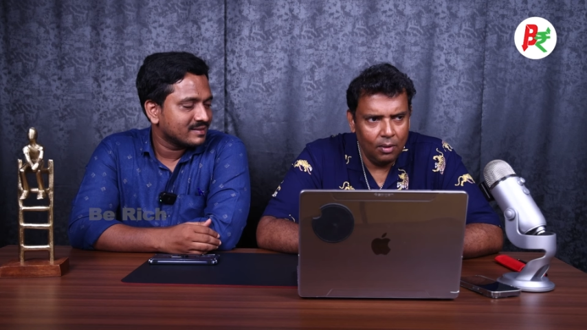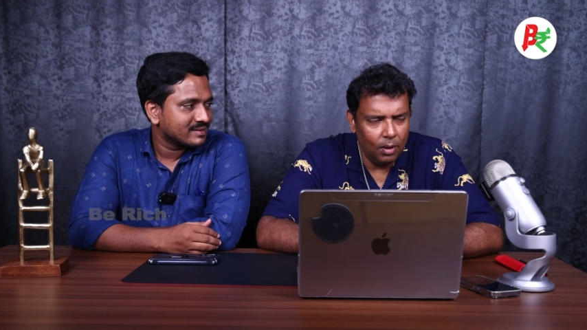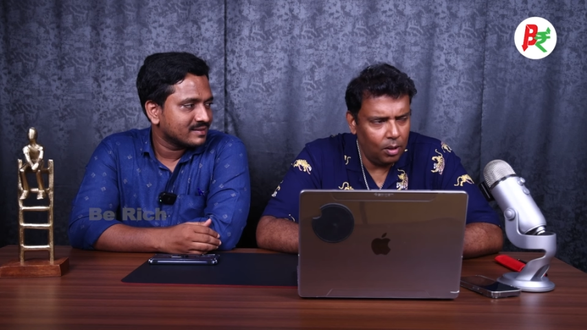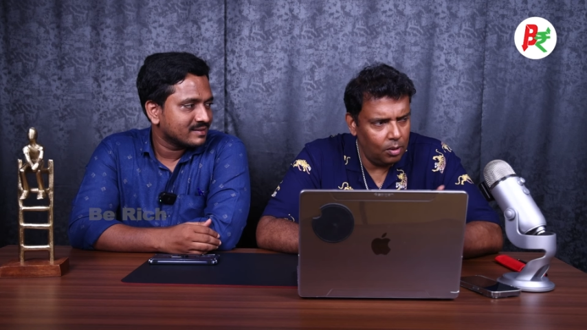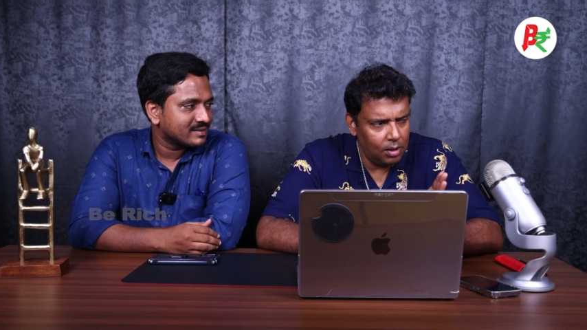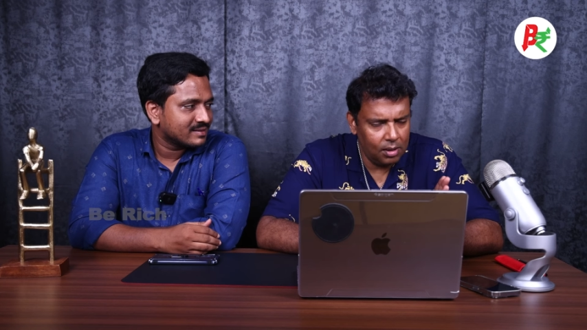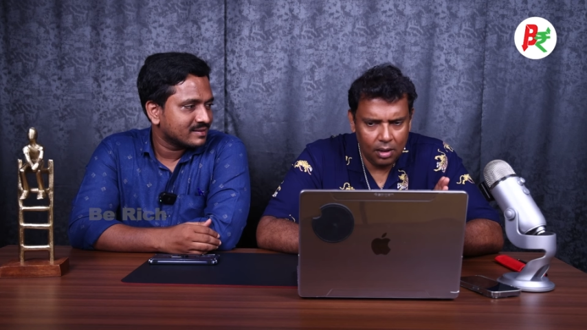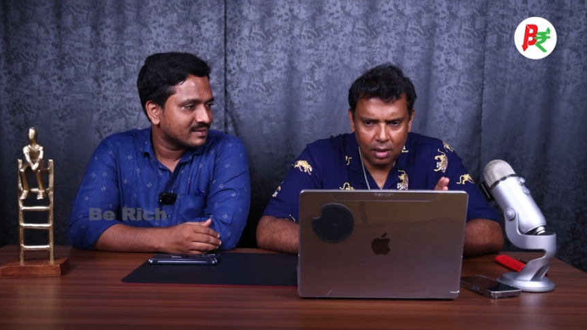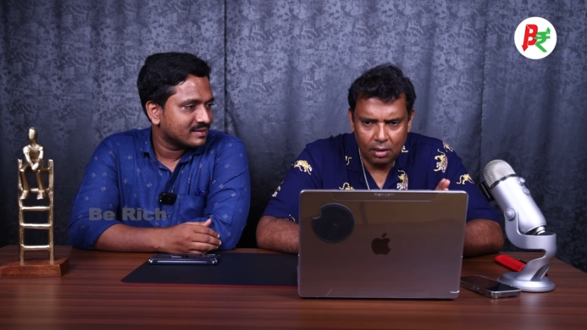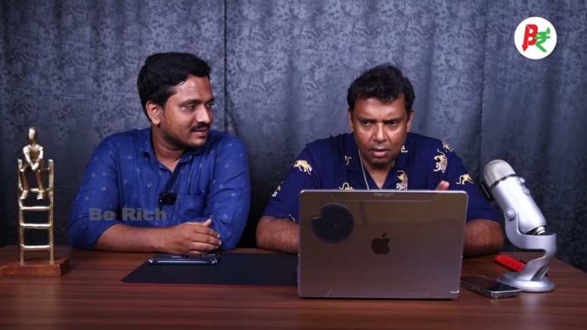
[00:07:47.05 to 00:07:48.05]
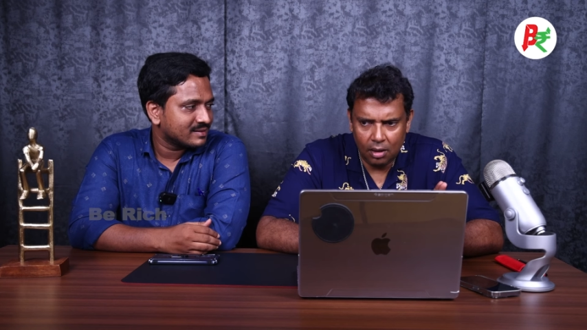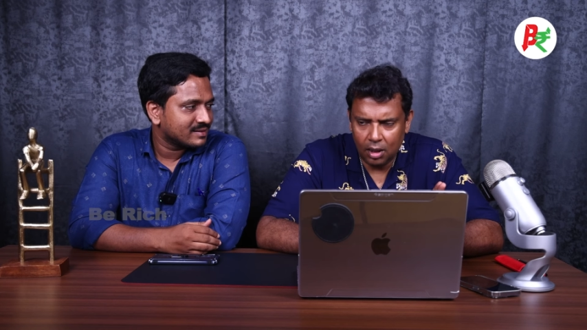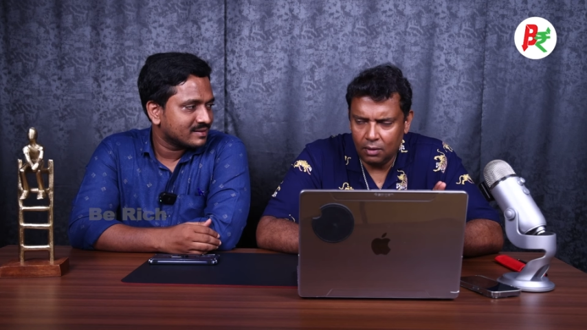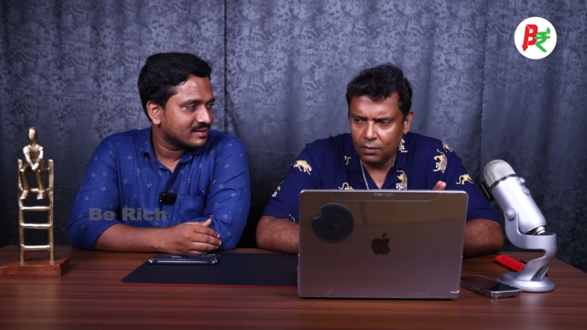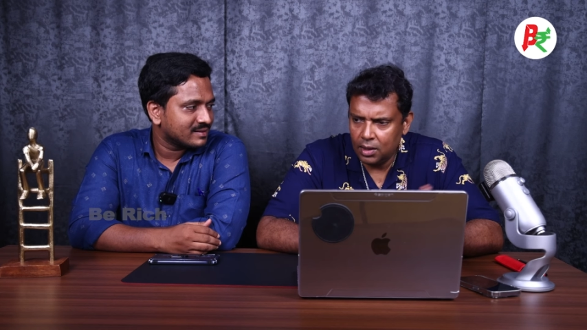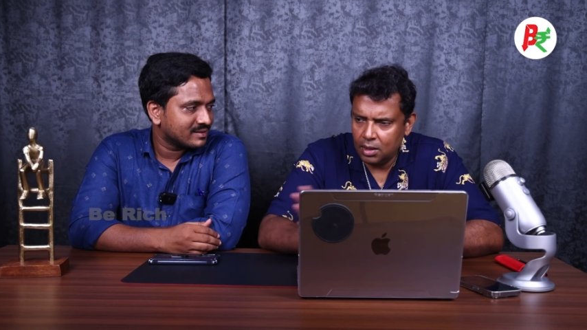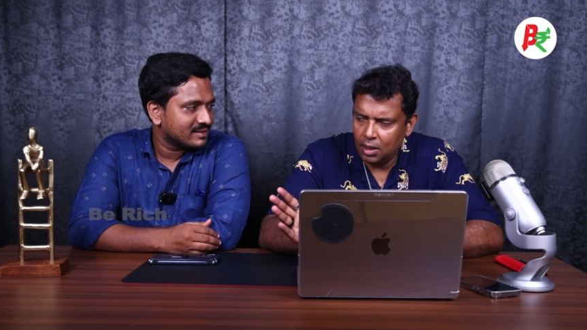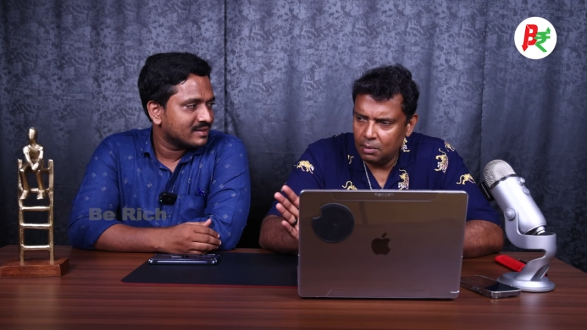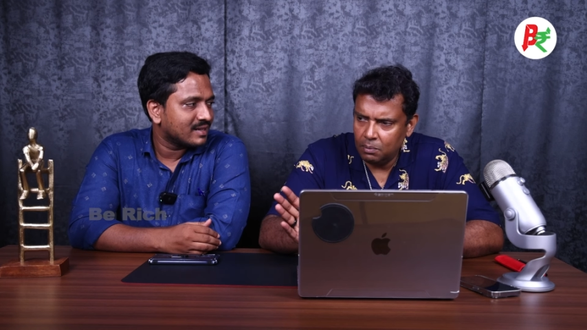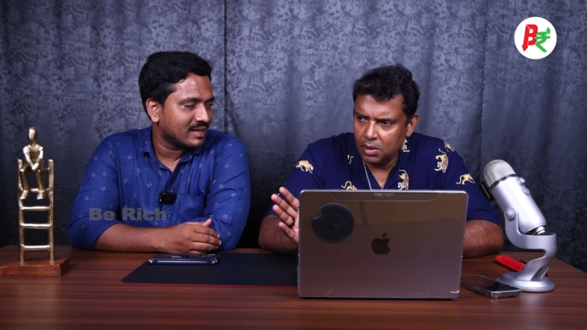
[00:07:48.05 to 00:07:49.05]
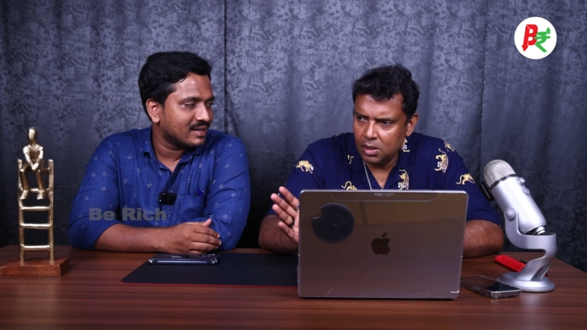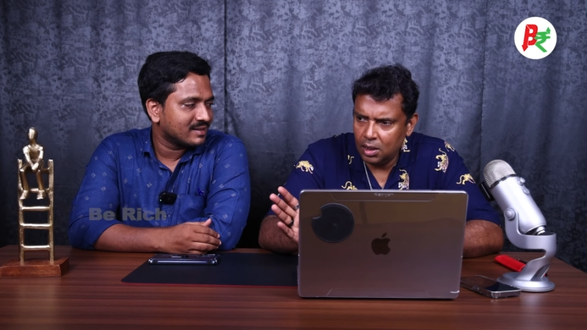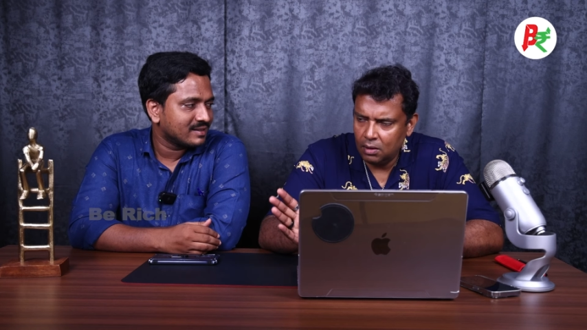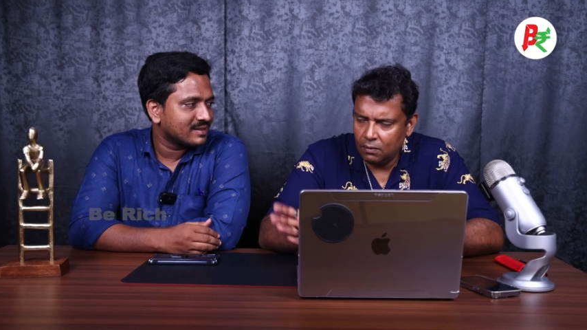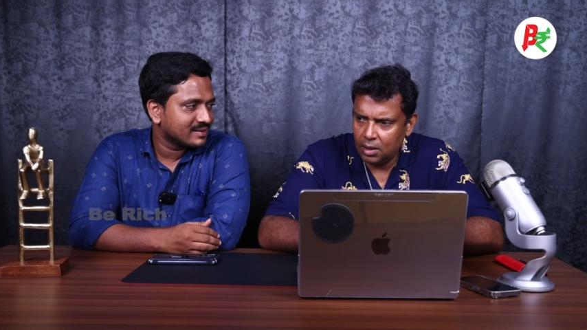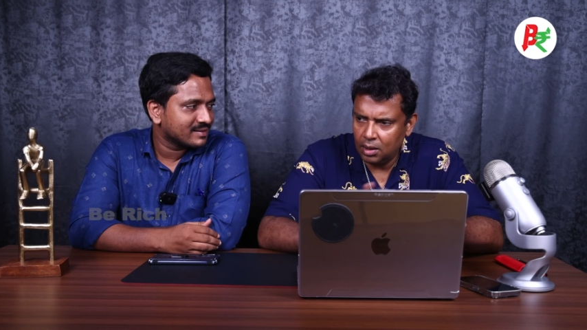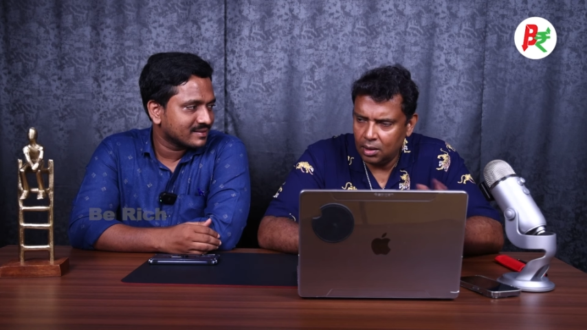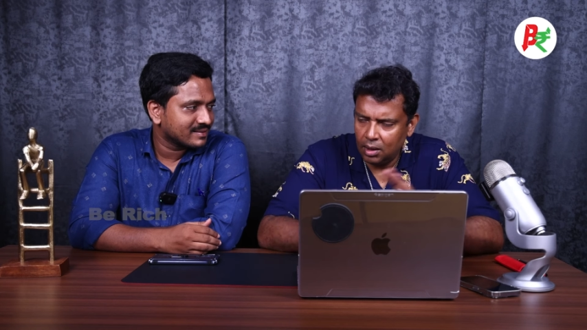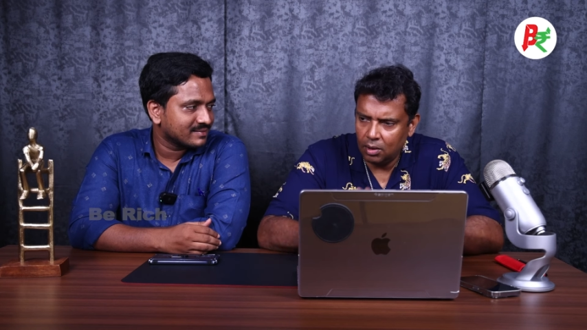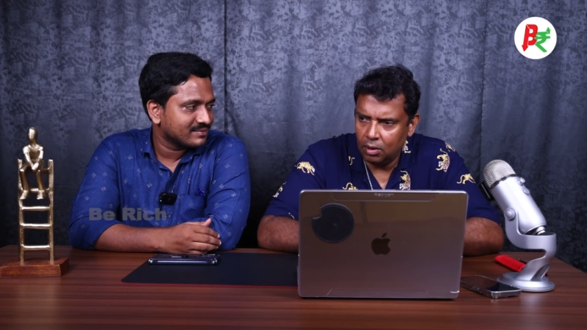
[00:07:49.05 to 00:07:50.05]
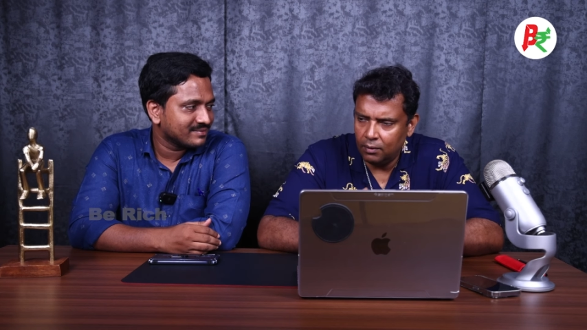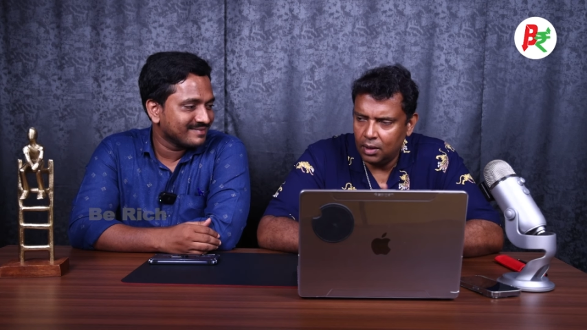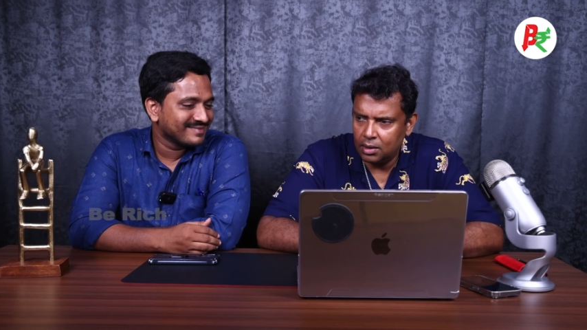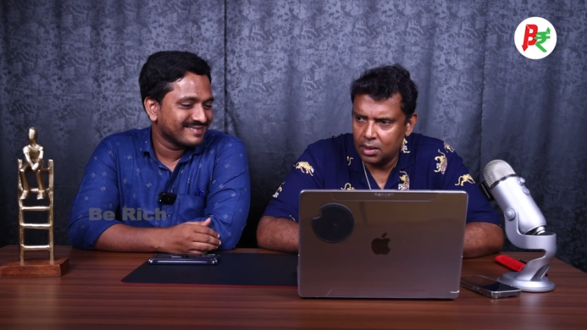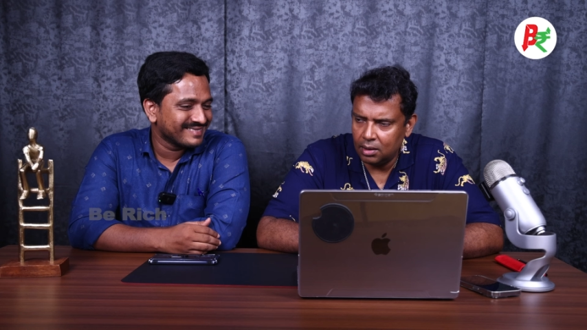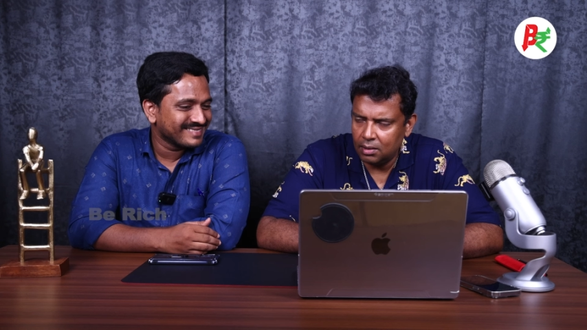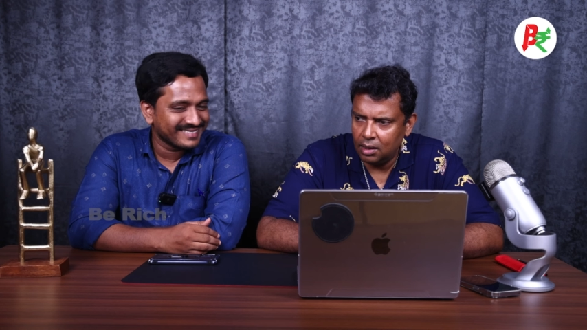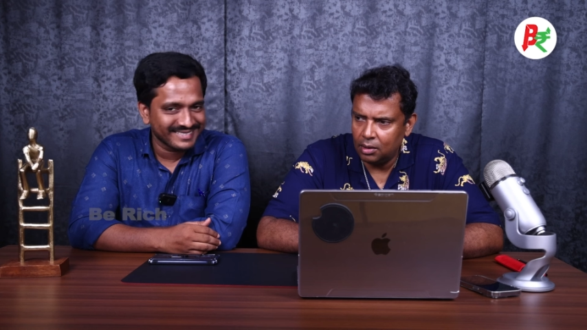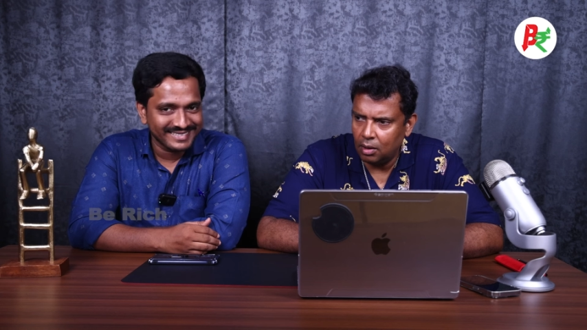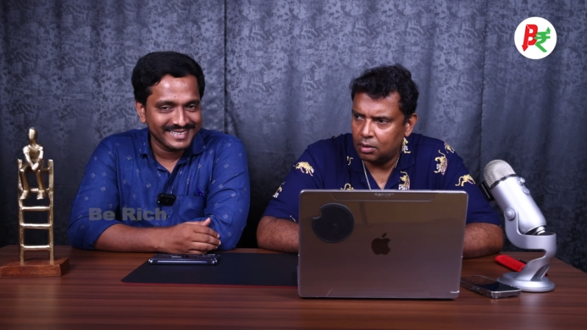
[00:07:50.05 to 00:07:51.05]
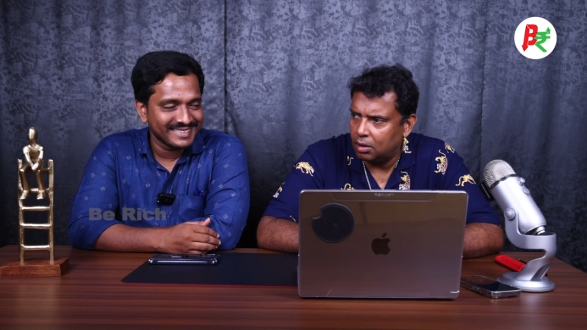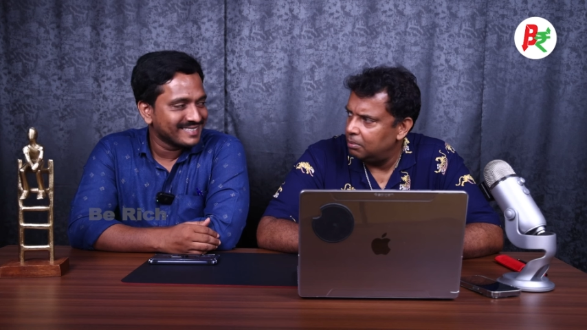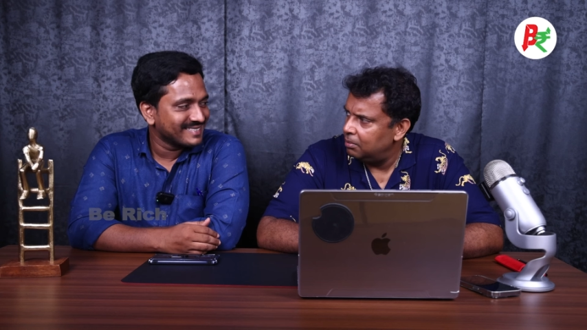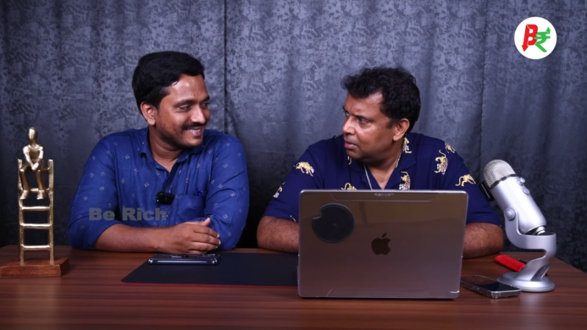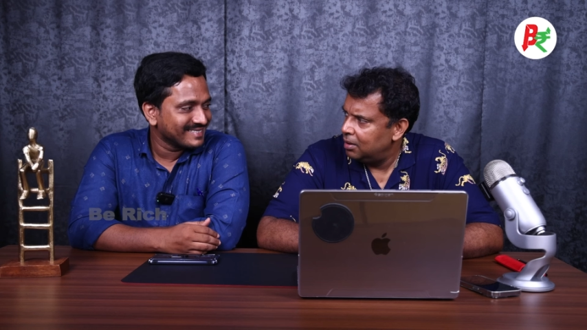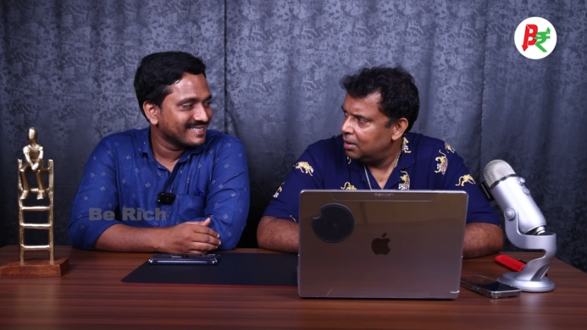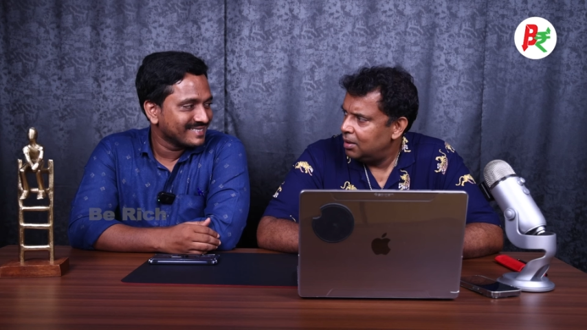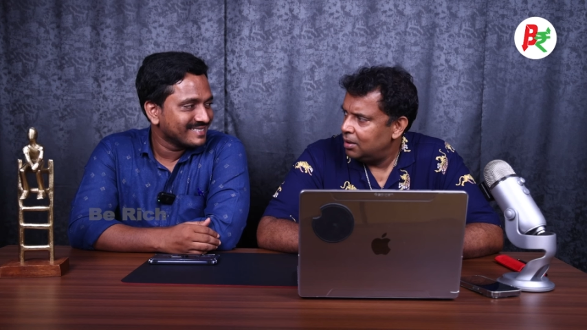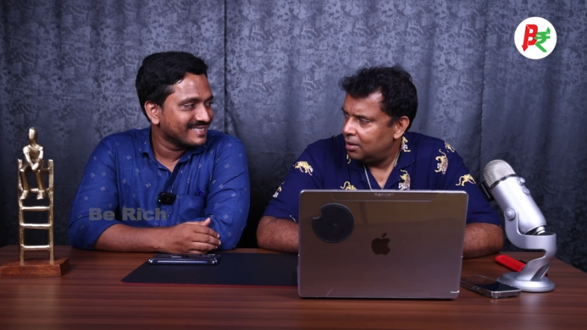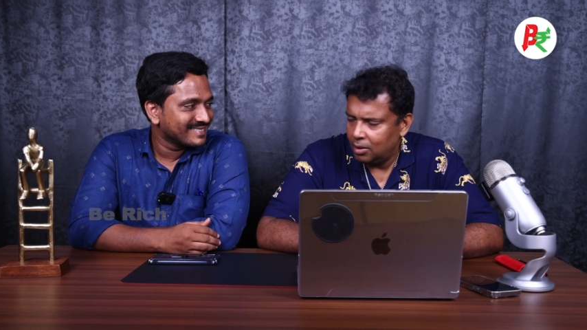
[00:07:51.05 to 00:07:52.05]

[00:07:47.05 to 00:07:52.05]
Speaker 1: Where you just see InVit and PG InvIT ah, ah, InVit ah. and think all of it. It's like saying dot com. Mm.